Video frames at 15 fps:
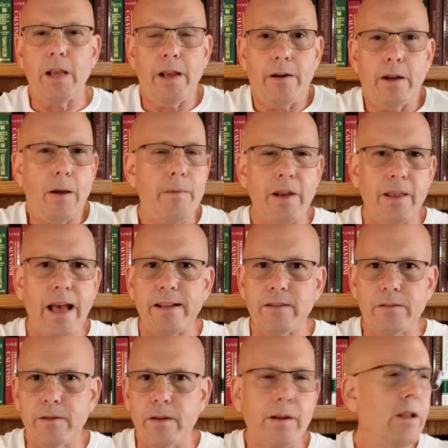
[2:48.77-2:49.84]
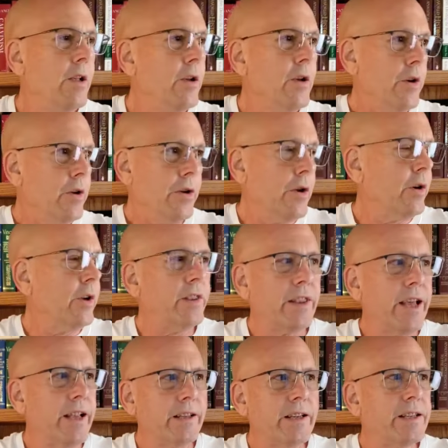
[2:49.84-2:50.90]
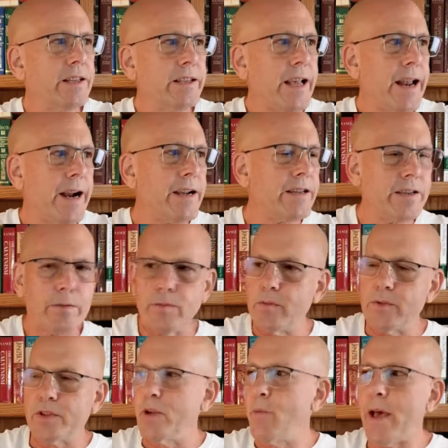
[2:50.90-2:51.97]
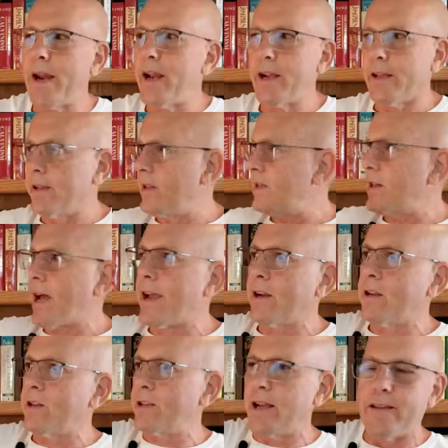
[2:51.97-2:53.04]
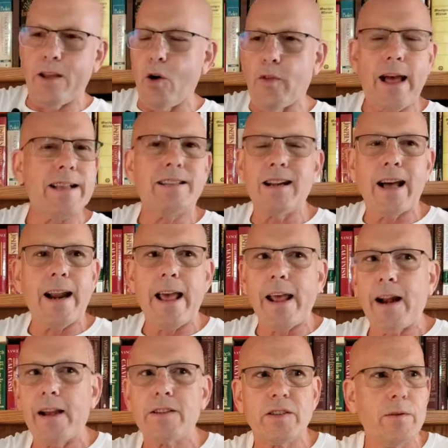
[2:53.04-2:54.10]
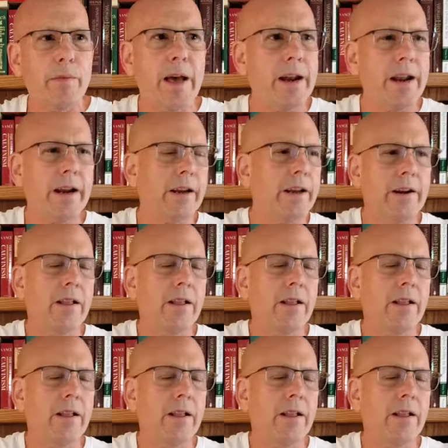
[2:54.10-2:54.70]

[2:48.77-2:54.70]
And I mean, that you could think this is anti-Semitic. This guy can say, no, that's not anti-Semitic.